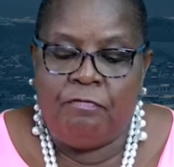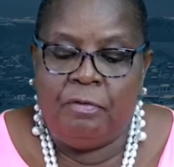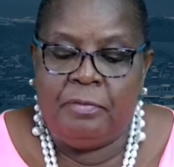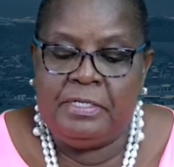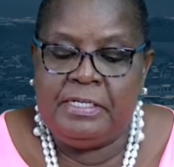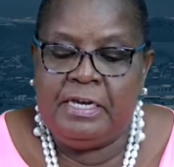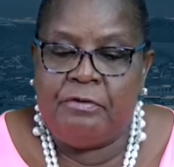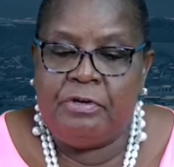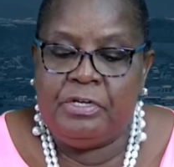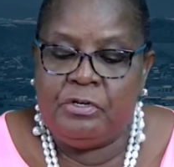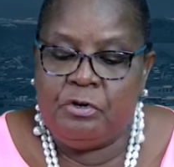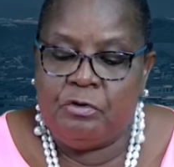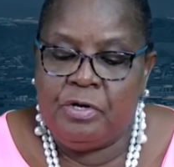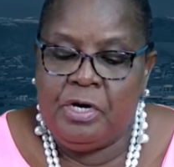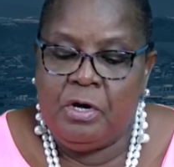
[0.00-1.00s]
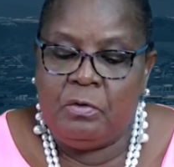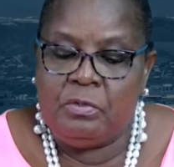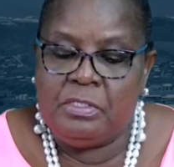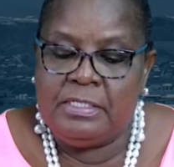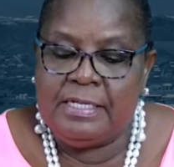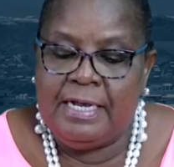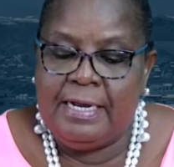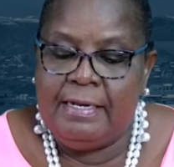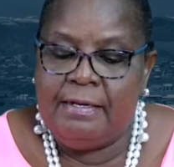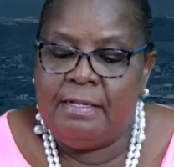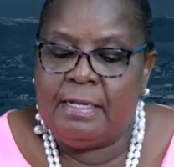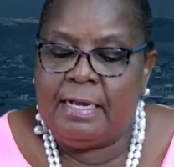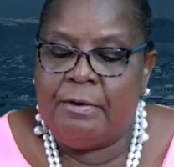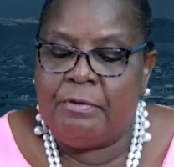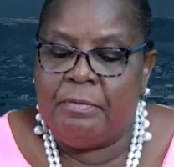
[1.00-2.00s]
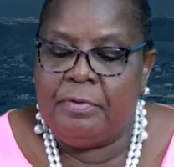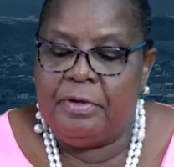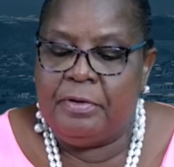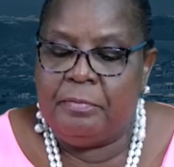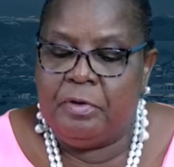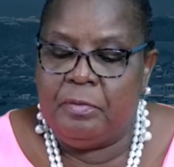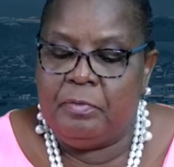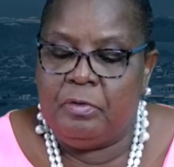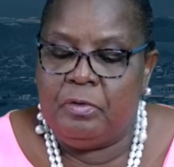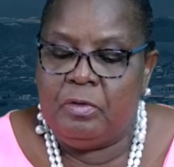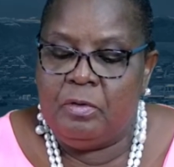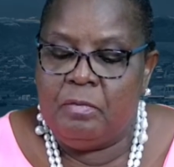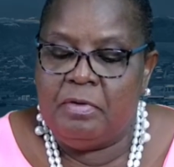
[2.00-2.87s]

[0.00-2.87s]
from a territory outside the Caribbean bubble,